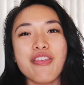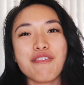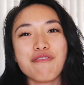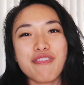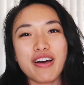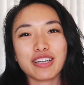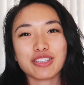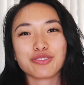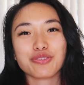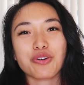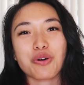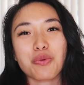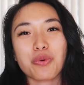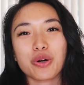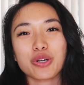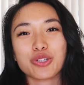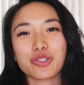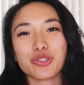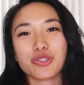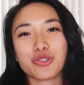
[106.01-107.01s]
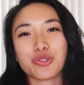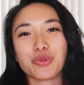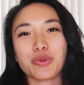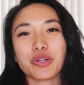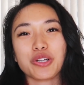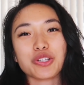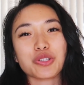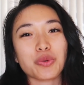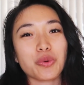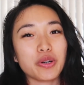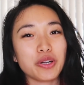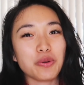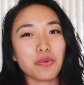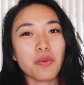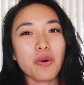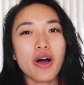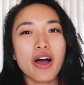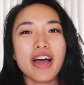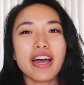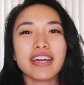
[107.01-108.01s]
then fast forward to
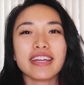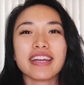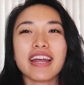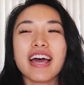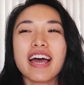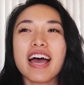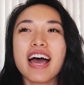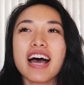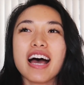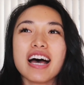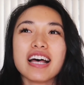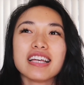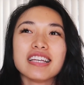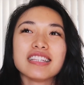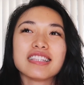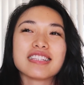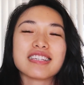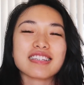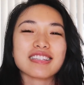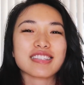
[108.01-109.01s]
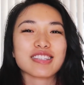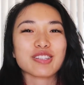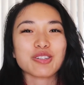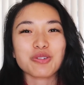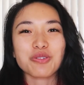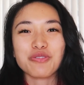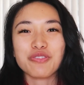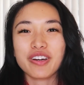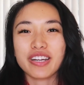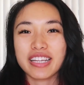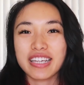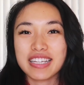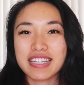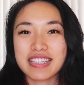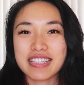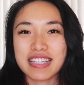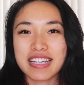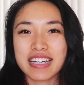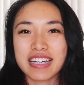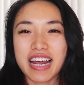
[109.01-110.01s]
2021, this little funny
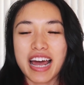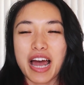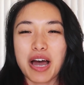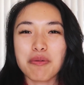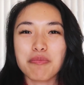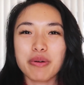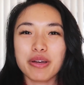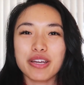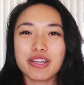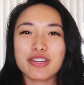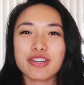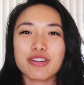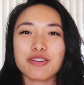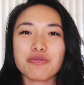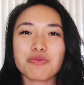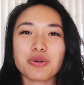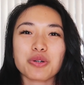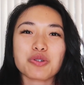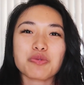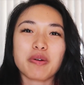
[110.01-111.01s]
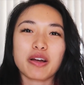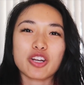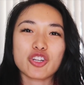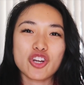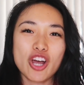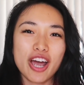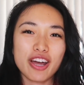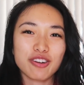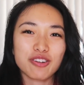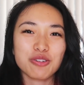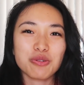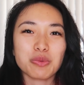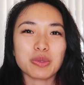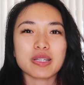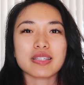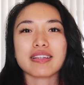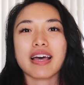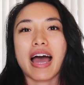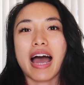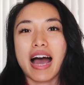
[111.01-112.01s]
incident happened in which my channel
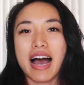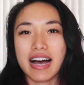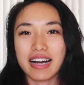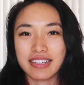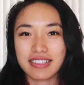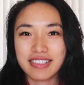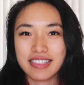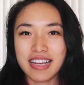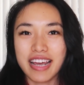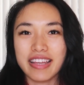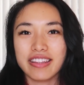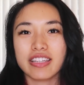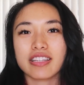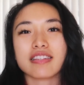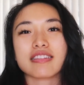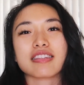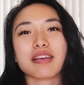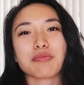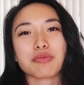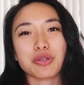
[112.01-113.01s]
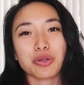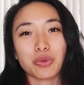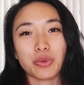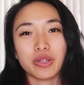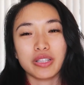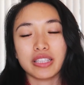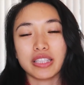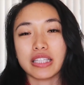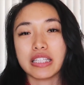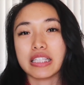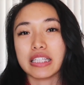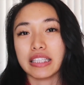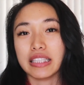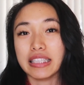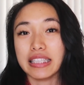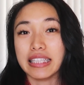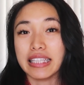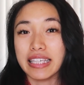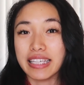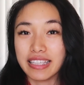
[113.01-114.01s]
was hacked and then subsequently
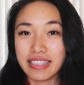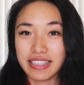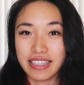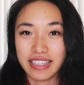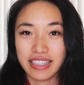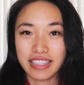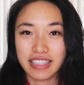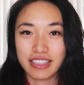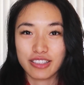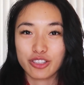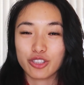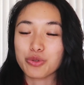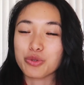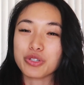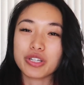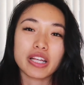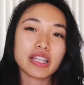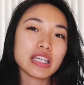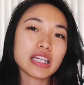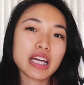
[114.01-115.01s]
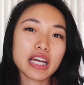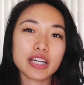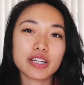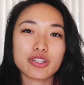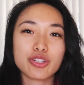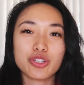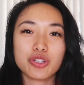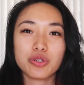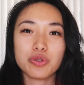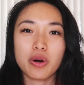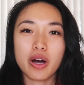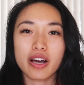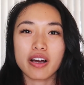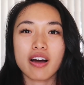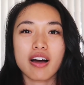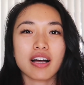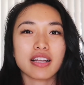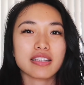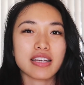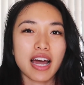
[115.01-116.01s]
deleted. There was nothing I could do. I
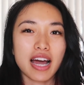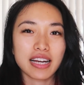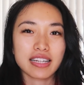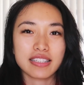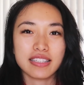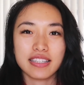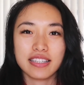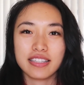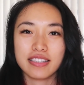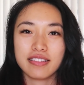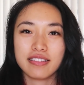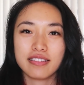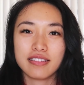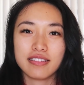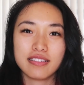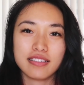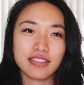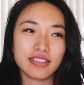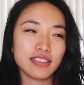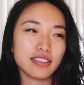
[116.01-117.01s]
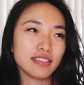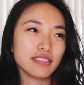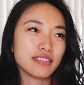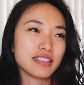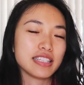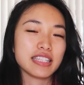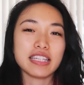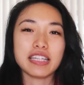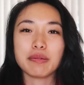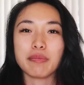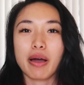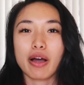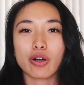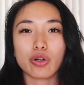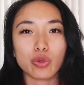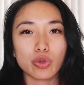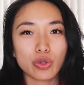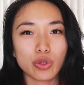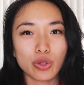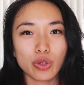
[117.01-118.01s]
contacted the team at
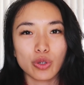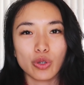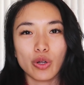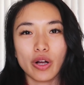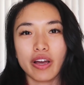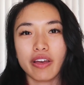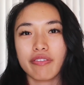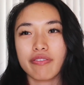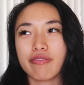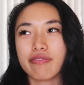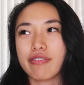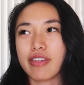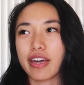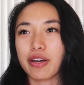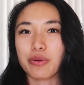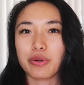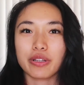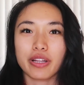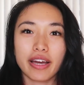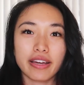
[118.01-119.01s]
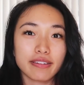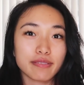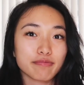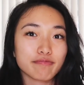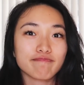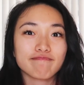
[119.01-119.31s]
Google and they were like,